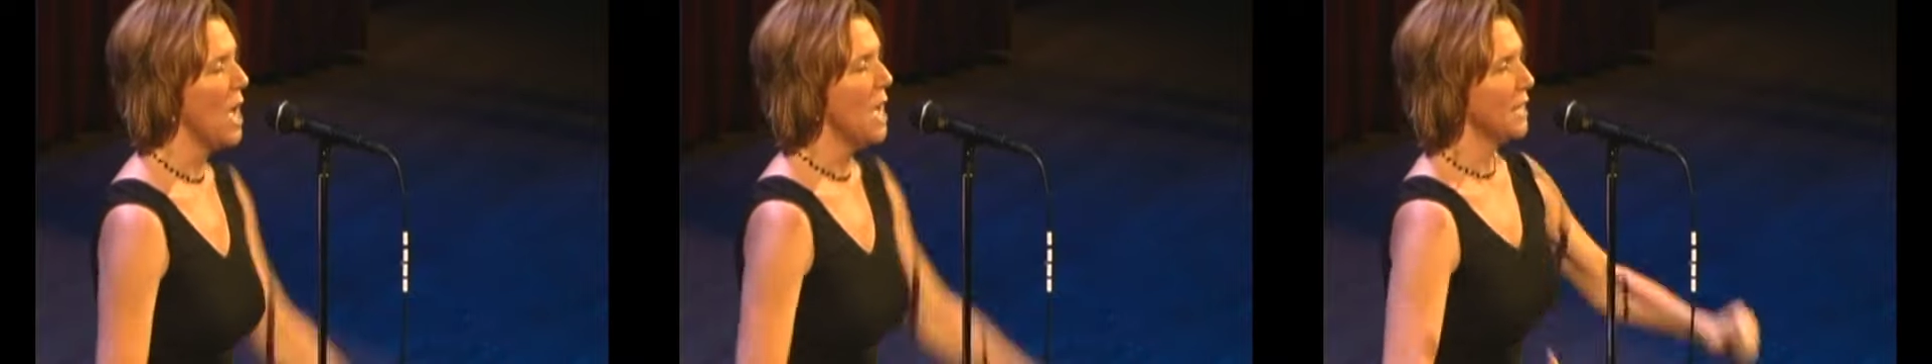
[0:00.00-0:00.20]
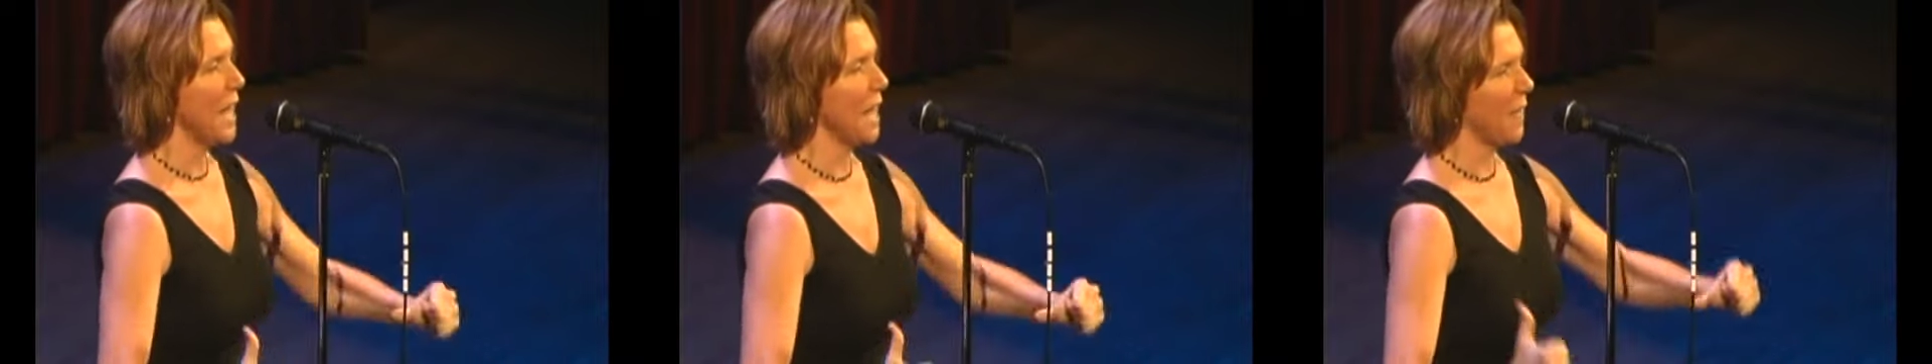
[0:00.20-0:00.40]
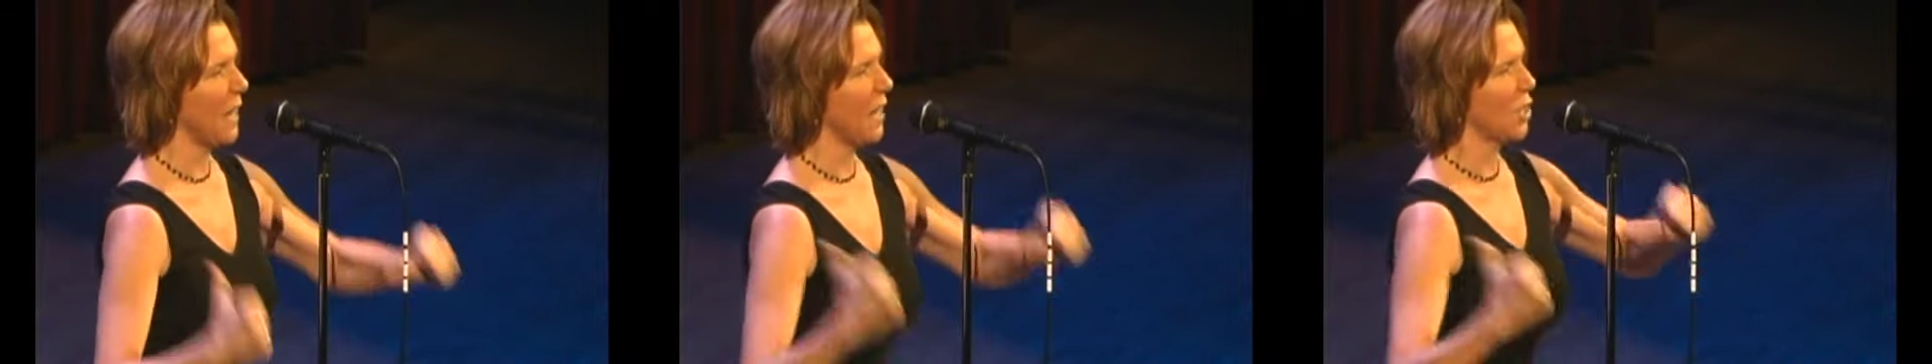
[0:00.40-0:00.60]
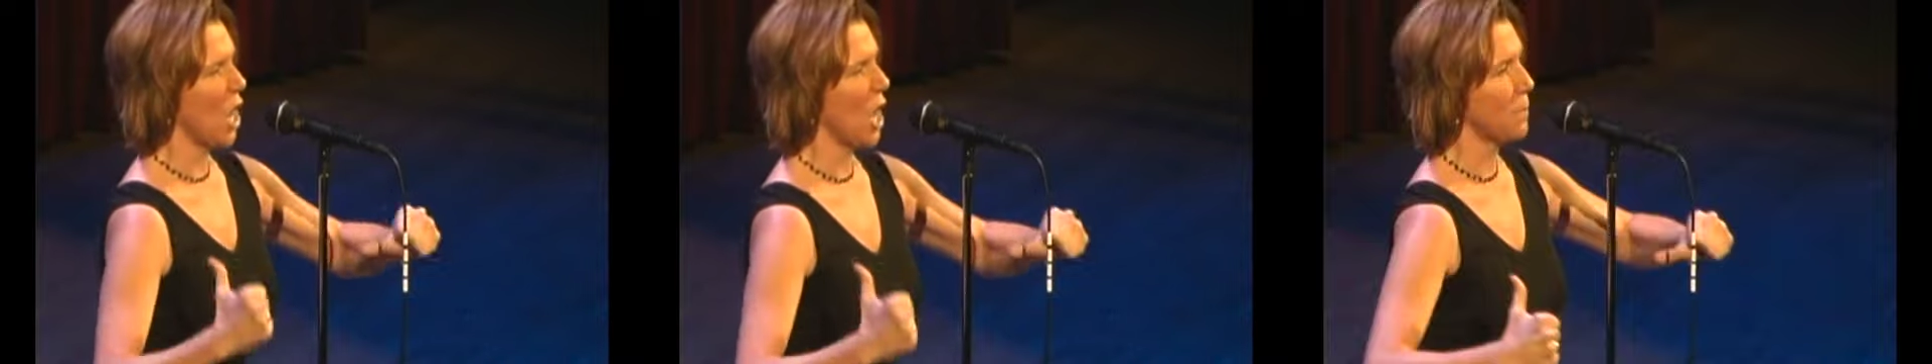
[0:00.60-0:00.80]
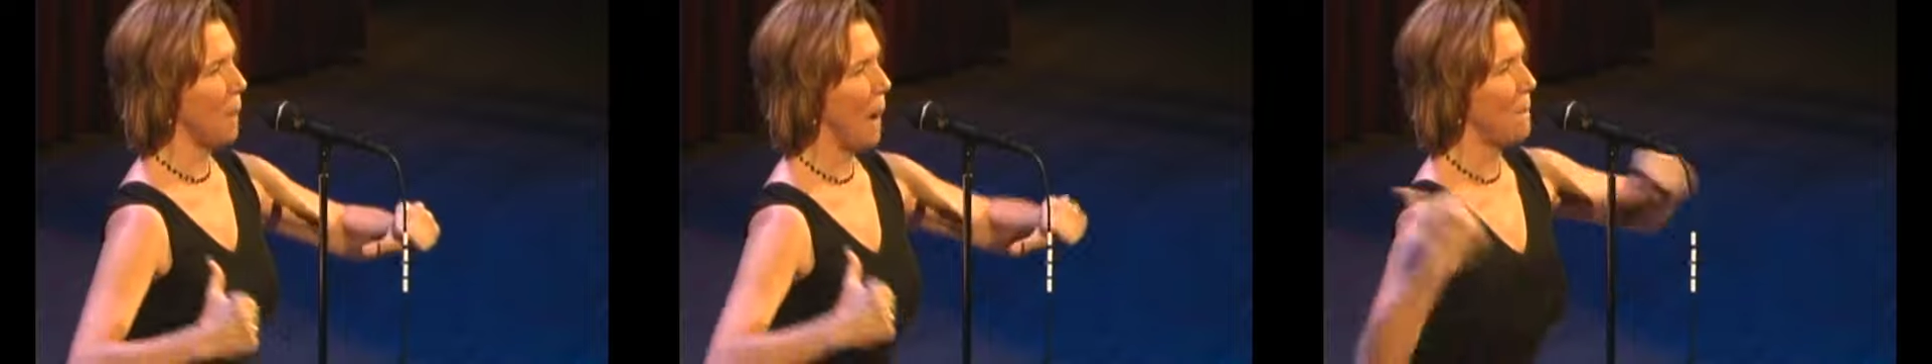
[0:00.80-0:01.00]
take that
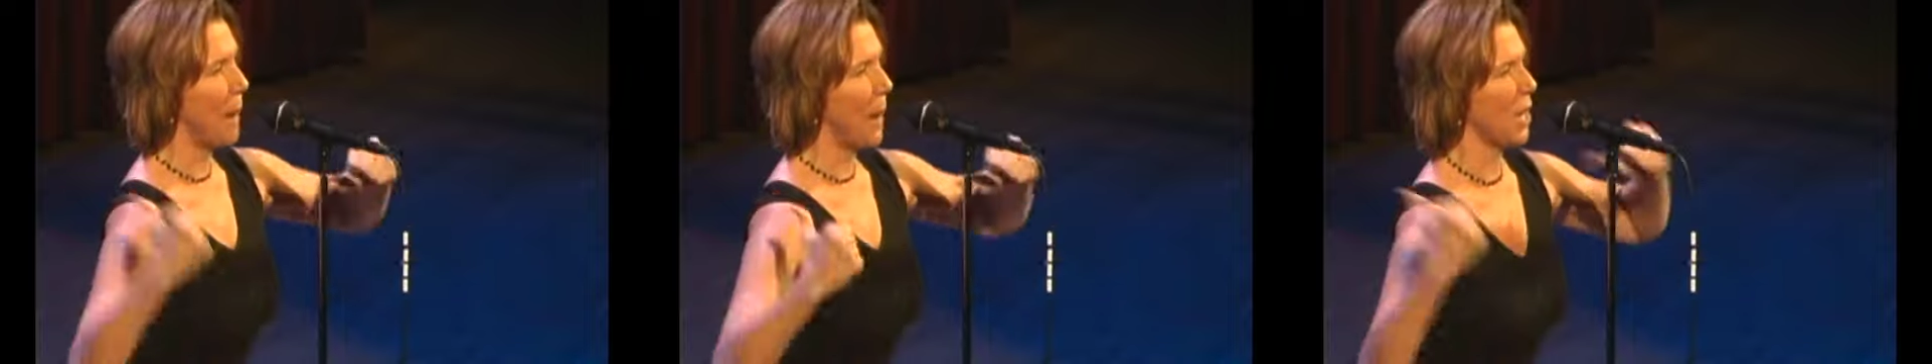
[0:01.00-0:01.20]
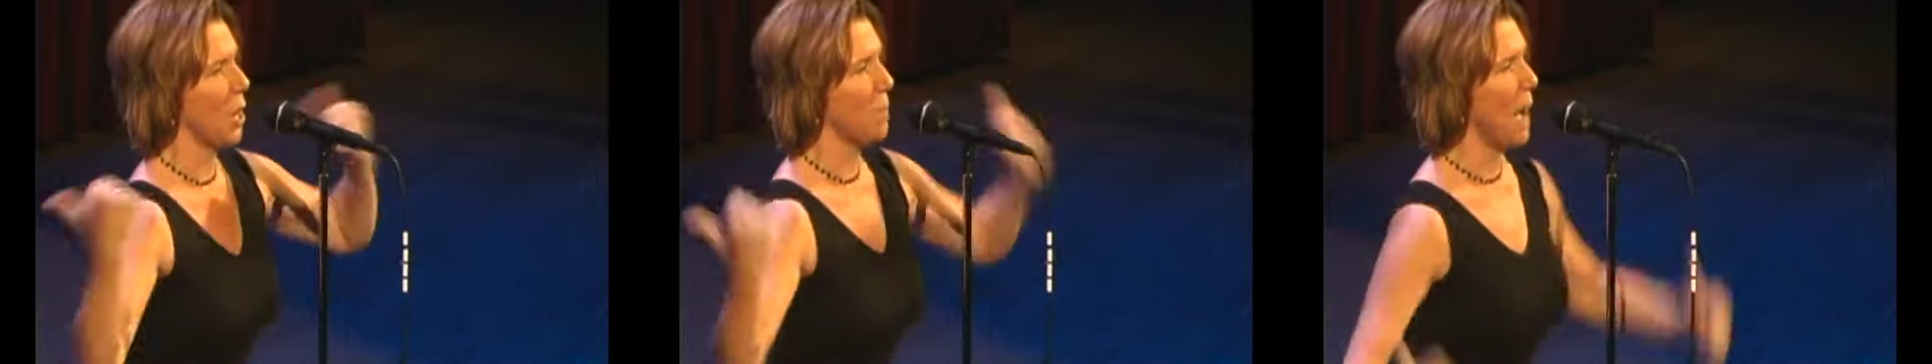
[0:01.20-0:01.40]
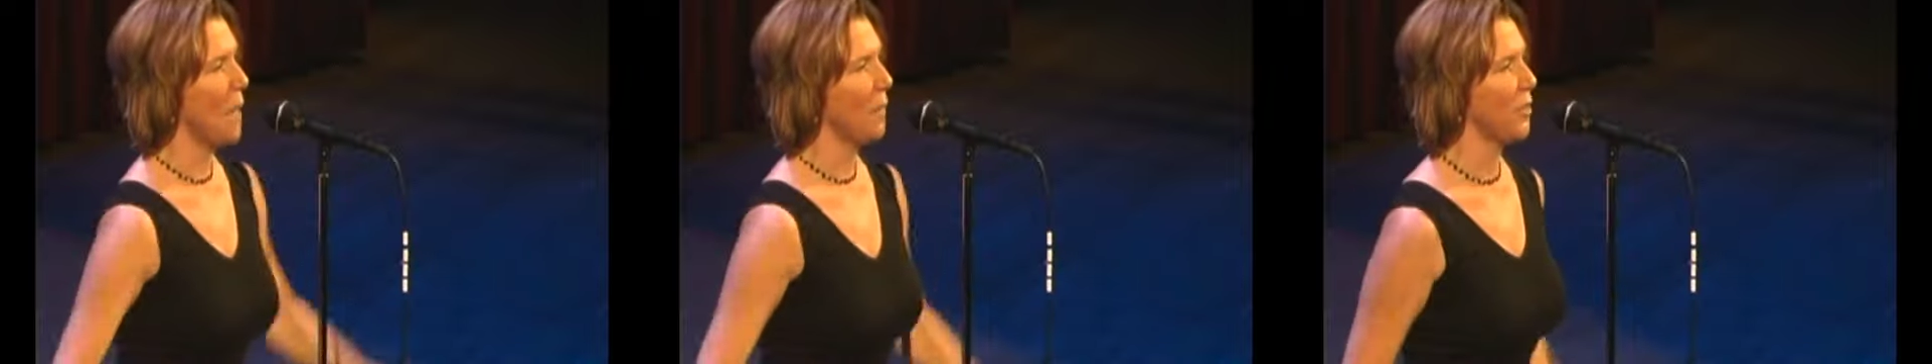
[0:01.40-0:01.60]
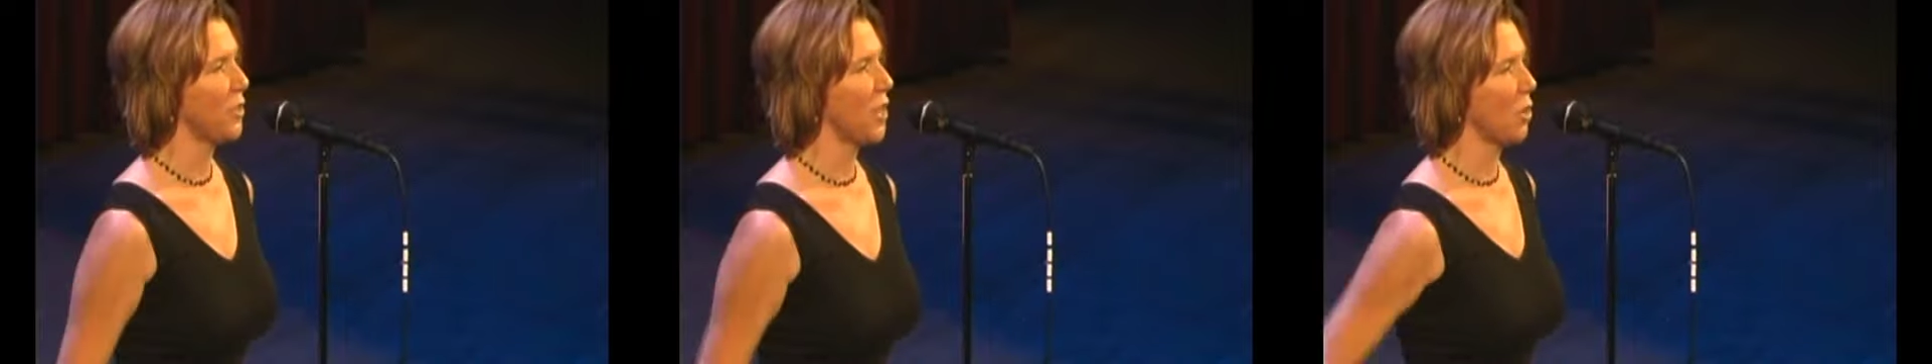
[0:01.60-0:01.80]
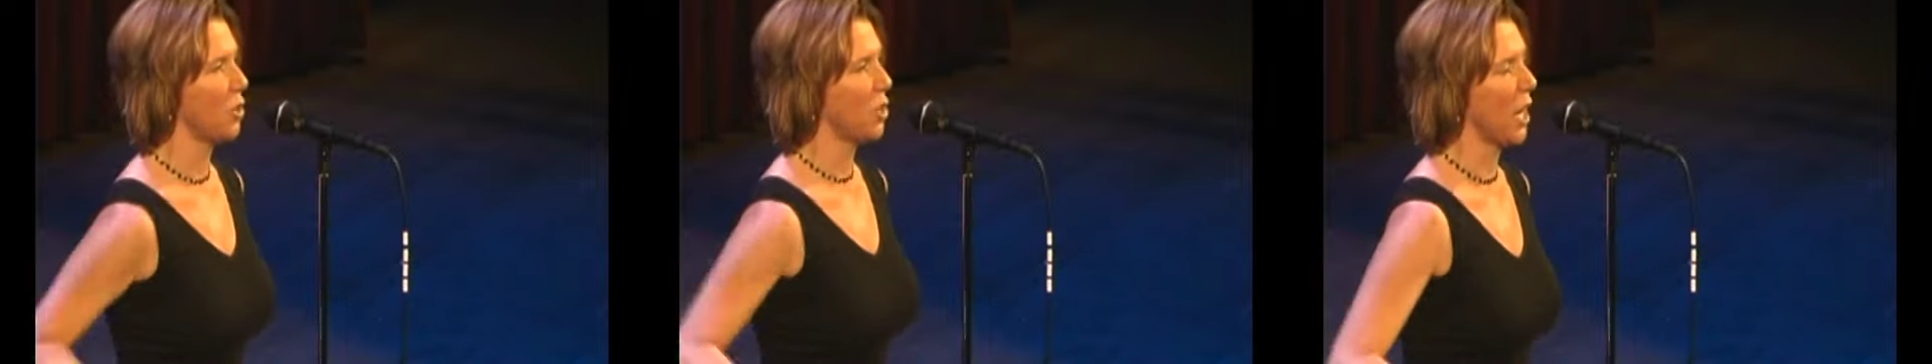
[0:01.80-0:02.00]
exhaust pipe out of your mouth and
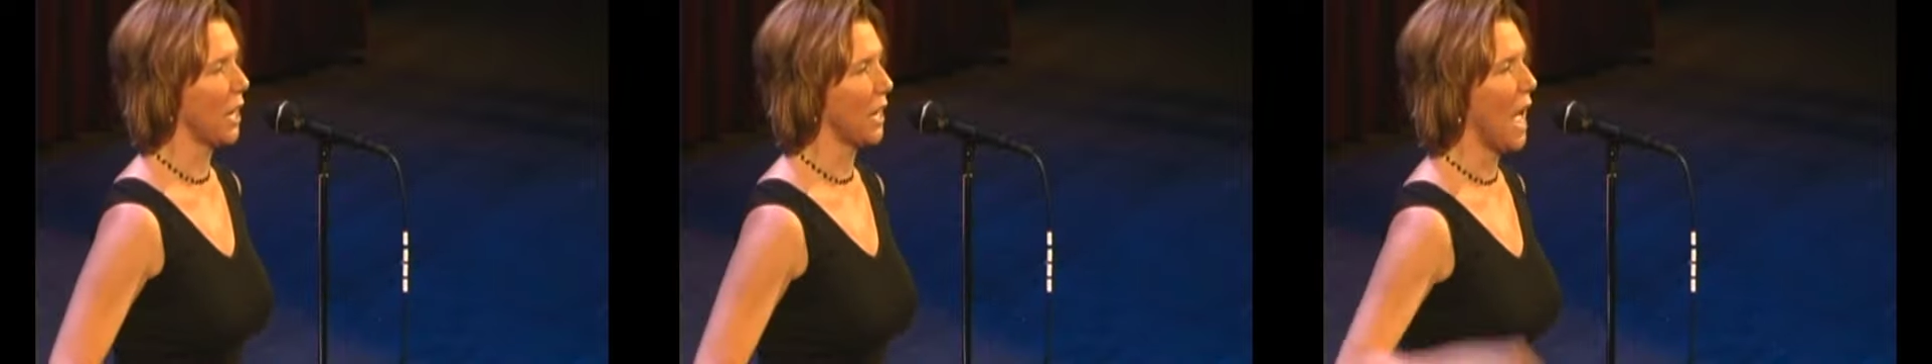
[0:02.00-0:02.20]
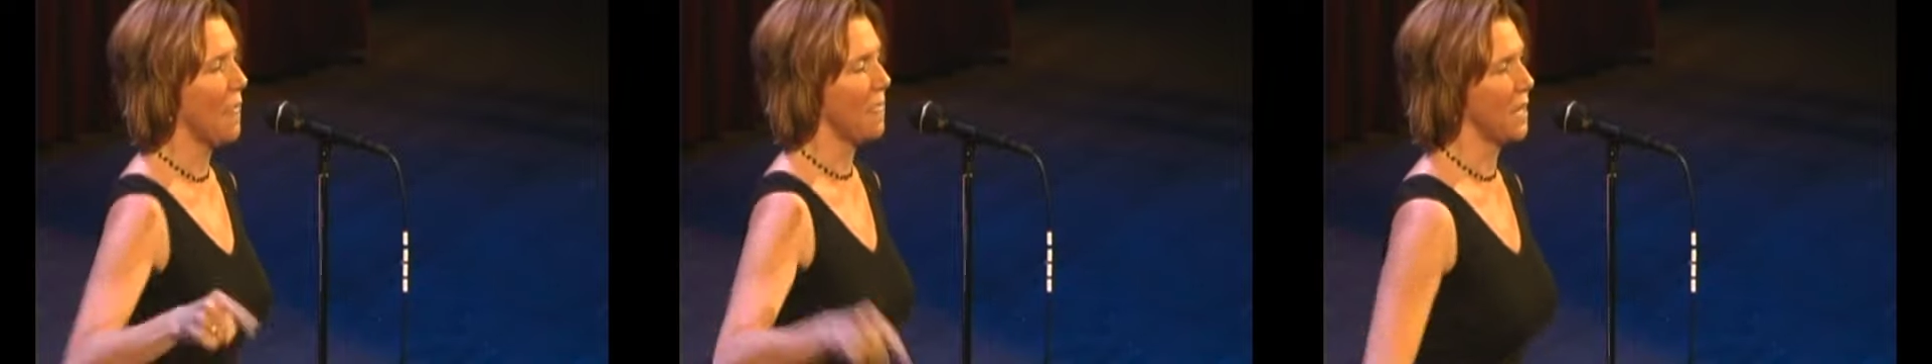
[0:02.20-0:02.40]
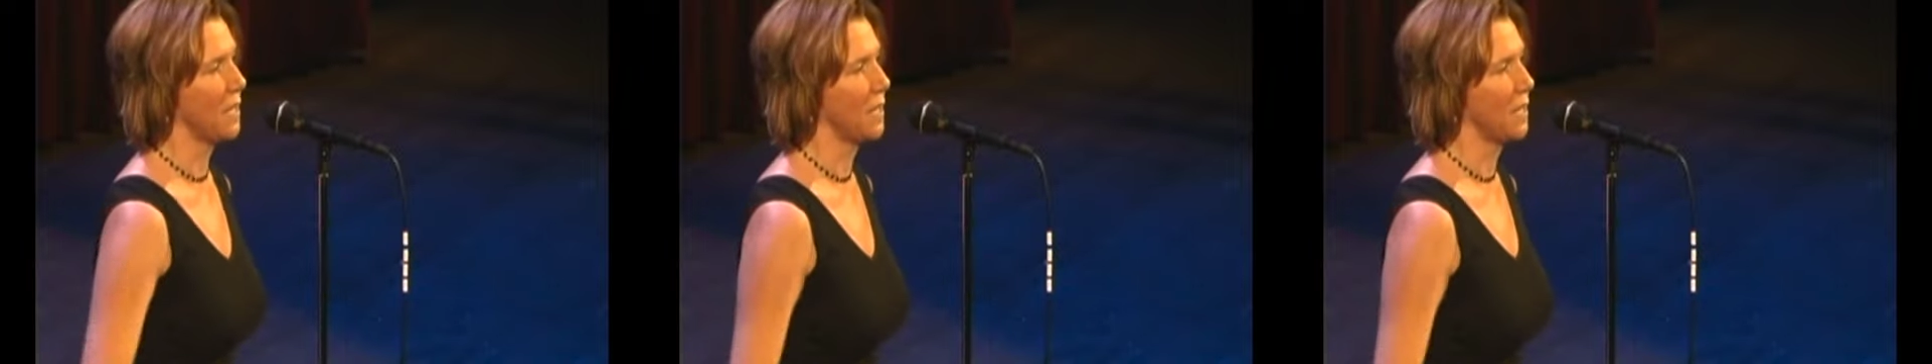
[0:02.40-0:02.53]
start sucking on this.